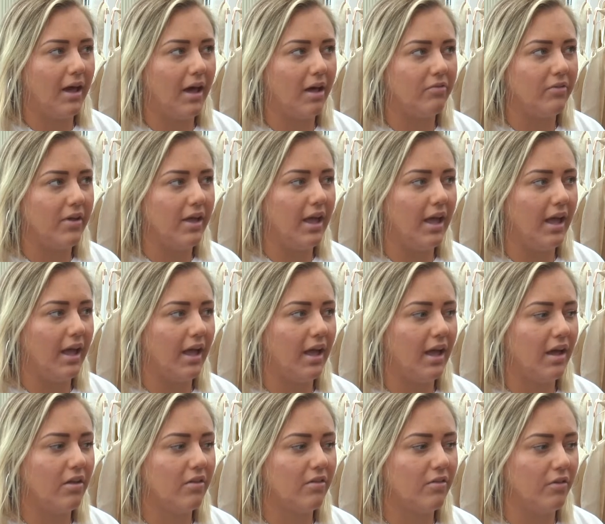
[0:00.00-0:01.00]

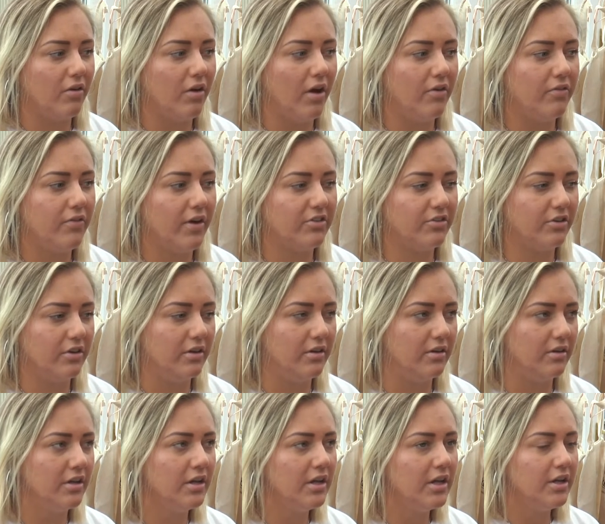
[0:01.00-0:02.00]
having a
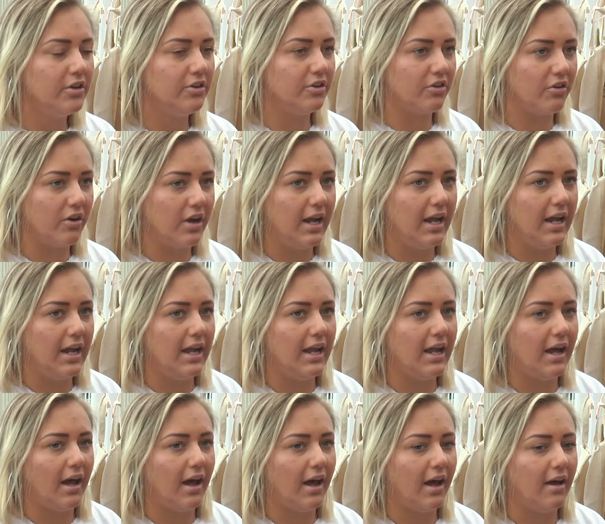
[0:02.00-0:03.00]
fashion degree,
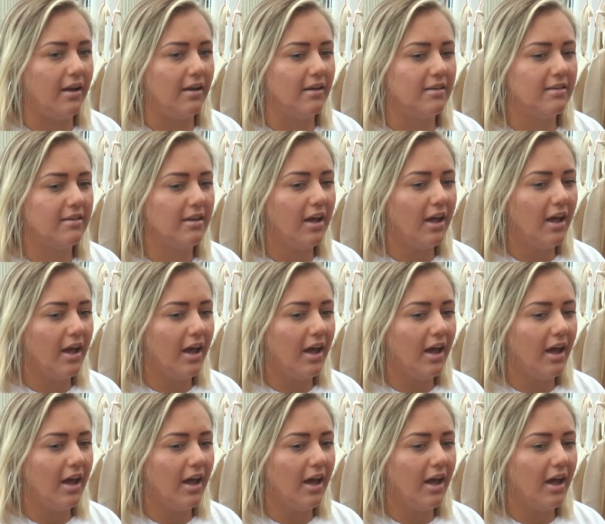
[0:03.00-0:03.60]
and